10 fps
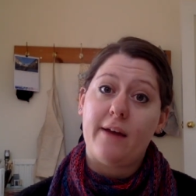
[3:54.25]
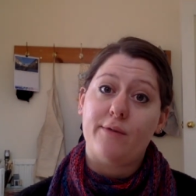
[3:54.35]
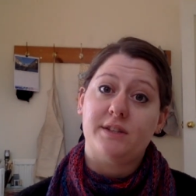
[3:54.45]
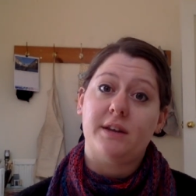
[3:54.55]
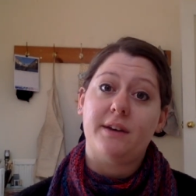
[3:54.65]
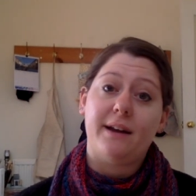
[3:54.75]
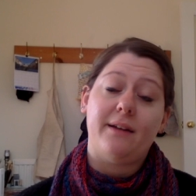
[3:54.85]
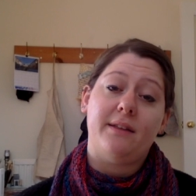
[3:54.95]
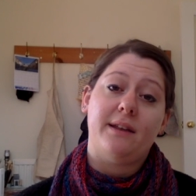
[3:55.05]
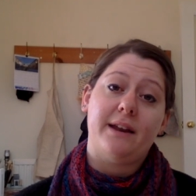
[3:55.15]
every Sunday
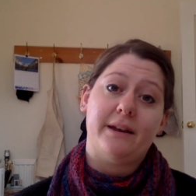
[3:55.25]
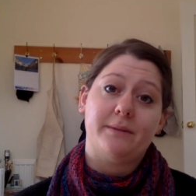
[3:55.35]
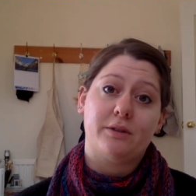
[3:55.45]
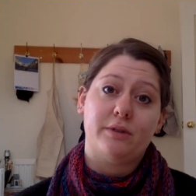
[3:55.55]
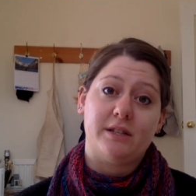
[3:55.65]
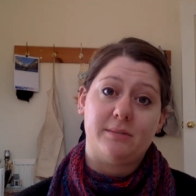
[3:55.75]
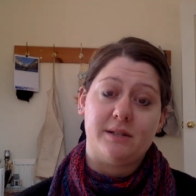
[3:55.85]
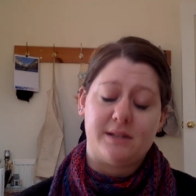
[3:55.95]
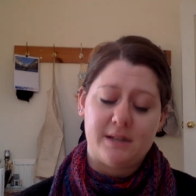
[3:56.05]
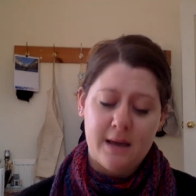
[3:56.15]
in the lead up to
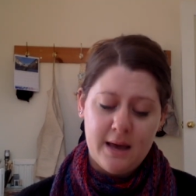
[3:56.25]
Christmas.